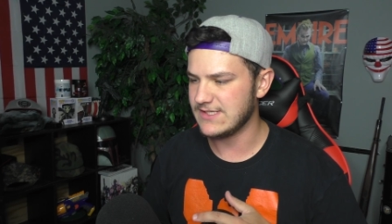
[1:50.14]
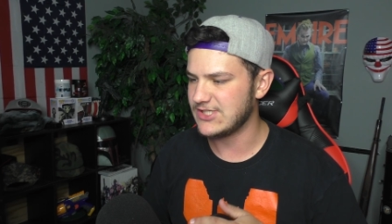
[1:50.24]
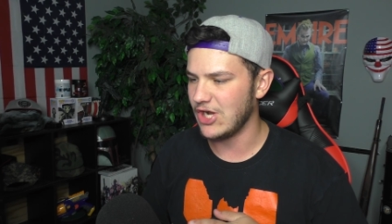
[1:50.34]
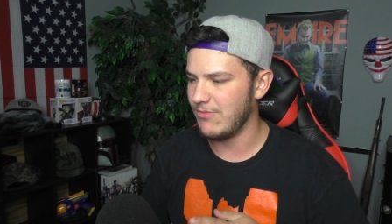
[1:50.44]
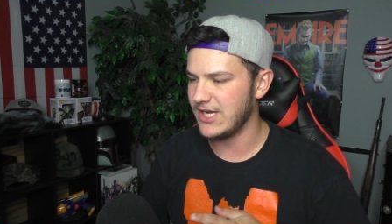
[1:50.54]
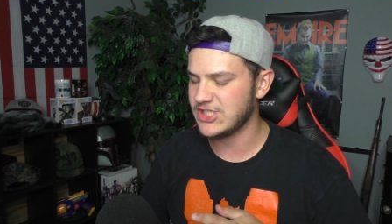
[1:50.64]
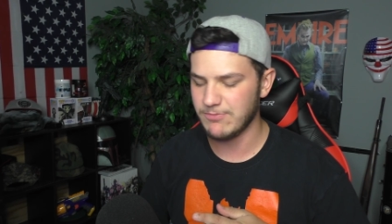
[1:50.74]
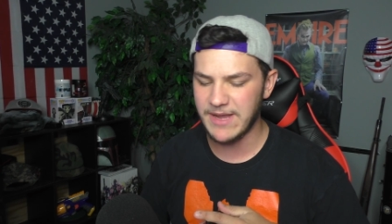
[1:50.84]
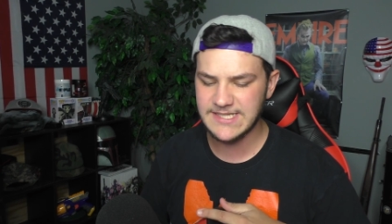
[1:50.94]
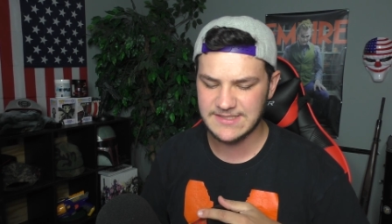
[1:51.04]
this so much.
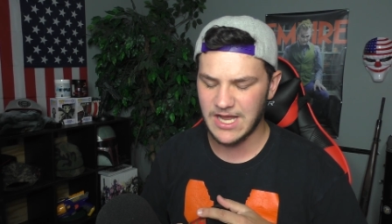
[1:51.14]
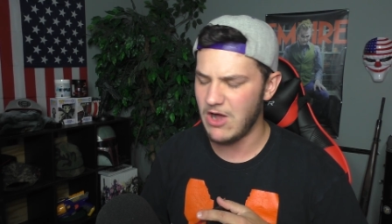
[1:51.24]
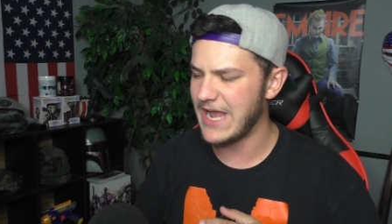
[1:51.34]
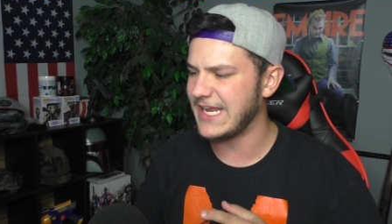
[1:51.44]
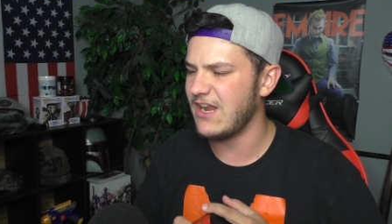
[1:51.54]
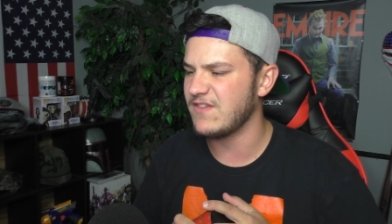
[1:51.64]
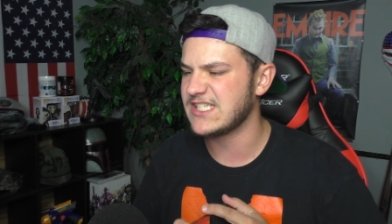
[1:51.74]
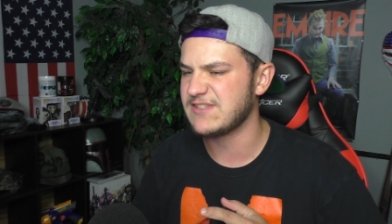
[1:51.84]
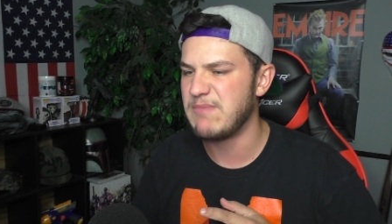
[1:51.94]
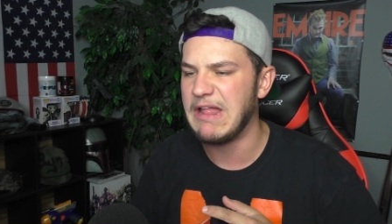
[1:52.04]
So basically, oh, I can even
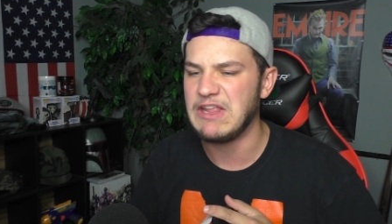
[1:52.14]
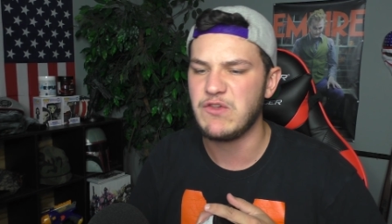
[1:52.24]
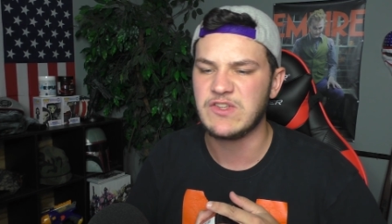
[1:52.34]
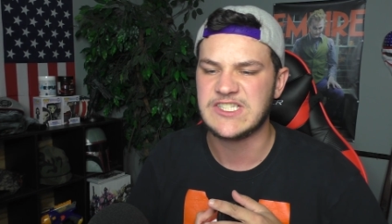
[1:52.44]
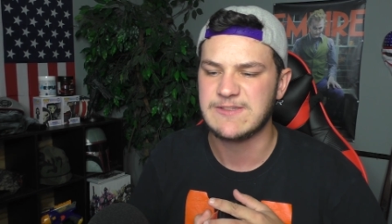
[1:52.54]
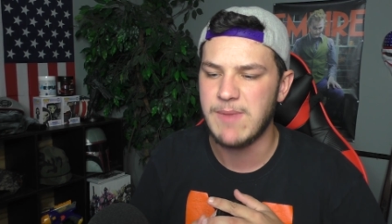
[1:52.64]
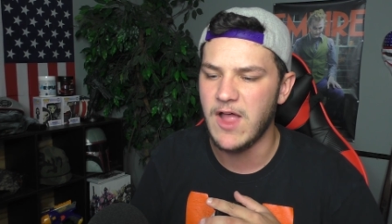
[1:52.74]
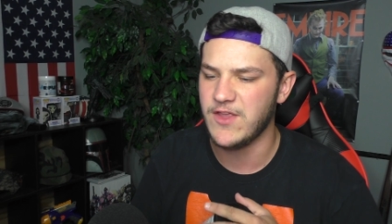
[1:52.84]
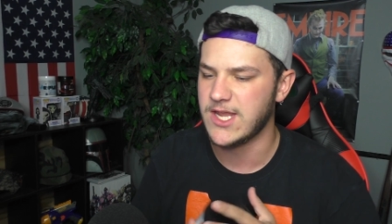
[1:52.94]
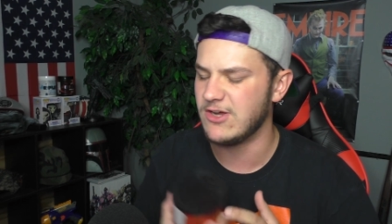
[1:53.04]
smell it. You can
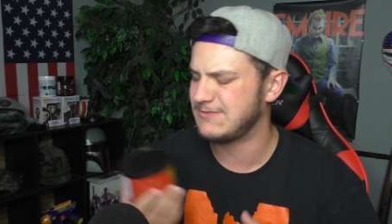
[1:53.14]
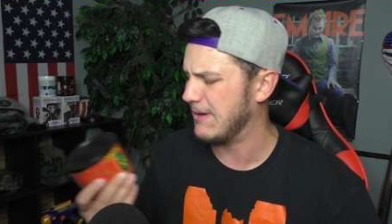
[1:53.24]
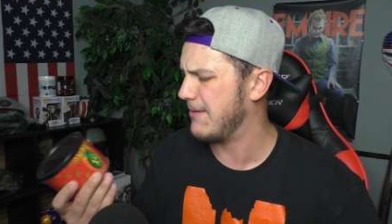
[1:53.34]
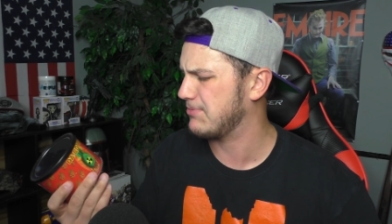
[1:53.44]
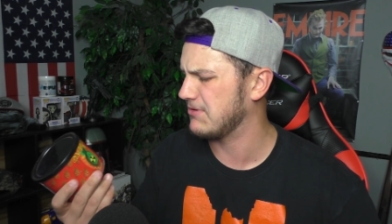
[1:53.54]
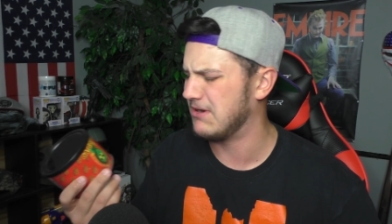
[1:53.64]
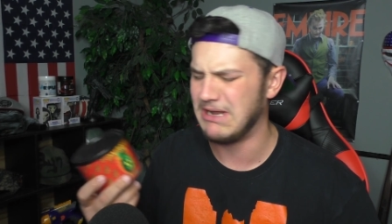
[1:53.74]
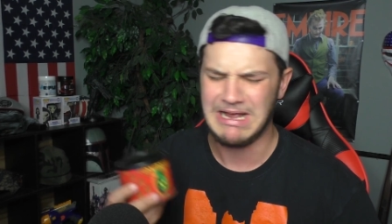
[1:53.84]
smell the ghost pepper on. Uh,